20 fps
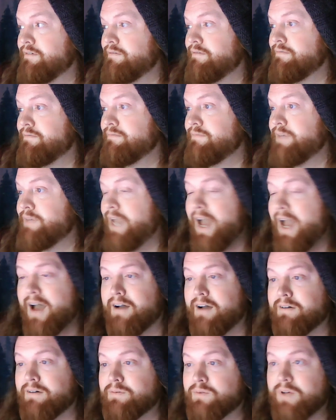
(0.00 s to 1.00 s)
yeah,
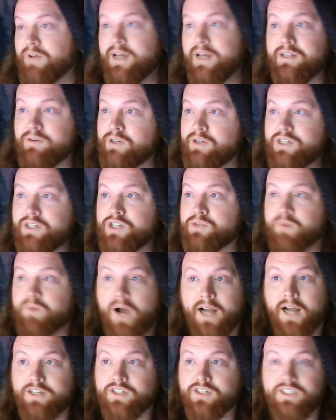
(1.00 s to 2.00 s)
let's just
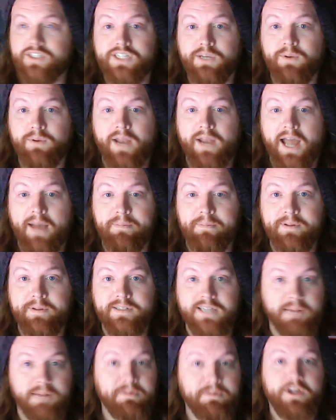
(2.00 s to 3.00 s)
watch. Let's see what
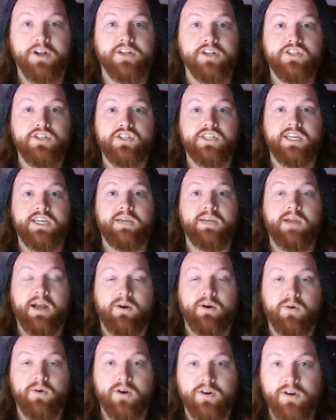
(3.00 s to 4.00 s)
happens. I'm curious to see
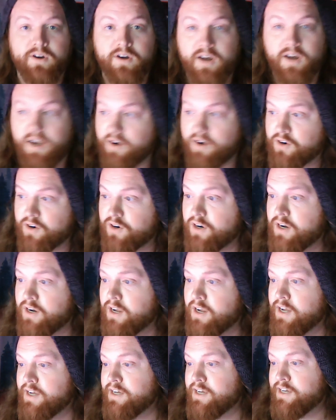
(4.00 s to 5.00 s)
how her
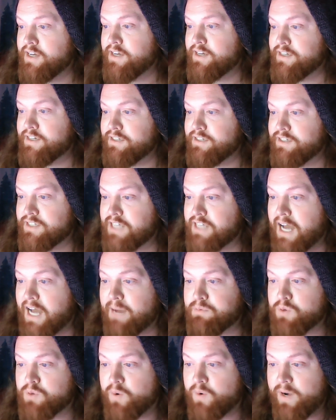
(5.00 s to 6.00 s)

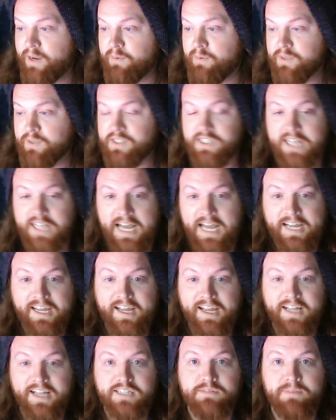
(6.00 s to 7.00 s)
top 20 would stack
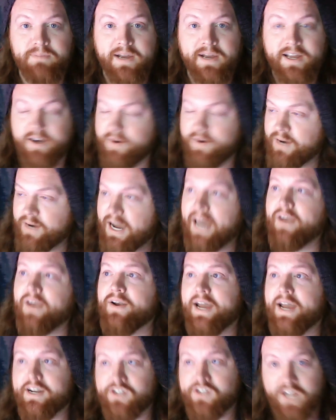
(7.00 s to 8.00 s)
against my own. I don't
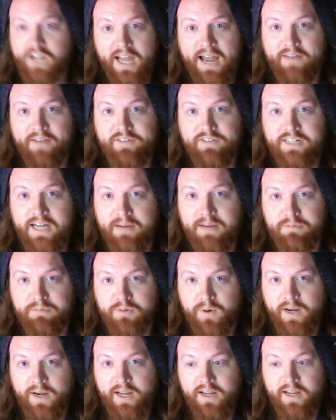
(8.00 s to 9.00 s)
actually have a top
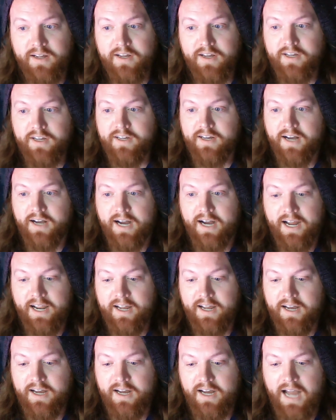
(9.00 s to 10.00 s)
20. I
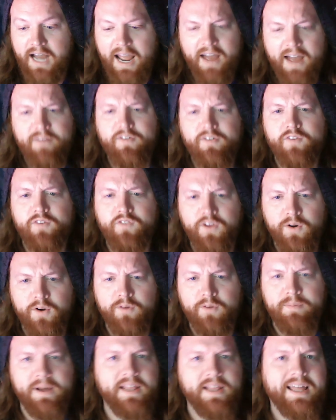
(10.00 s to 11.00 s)
have a few
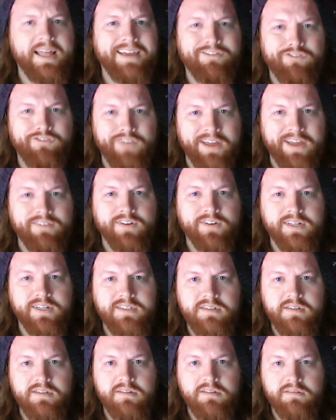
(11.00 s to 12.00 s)
of my
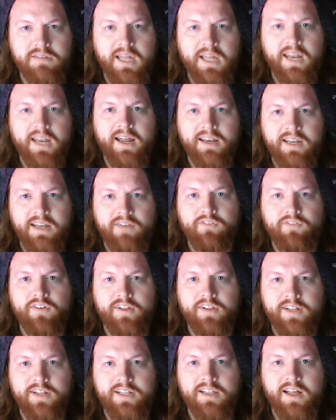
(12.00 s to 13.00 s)
favorites that I
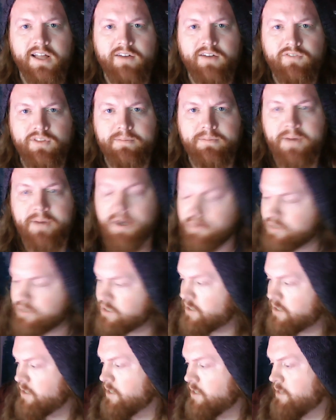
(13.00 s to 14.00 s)
definitely love the
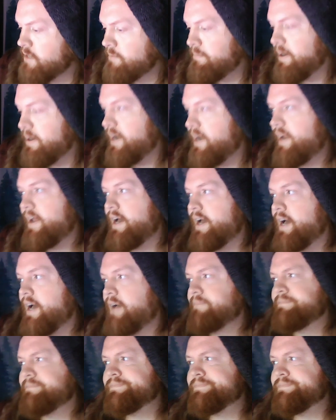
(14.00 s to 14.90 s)
most, but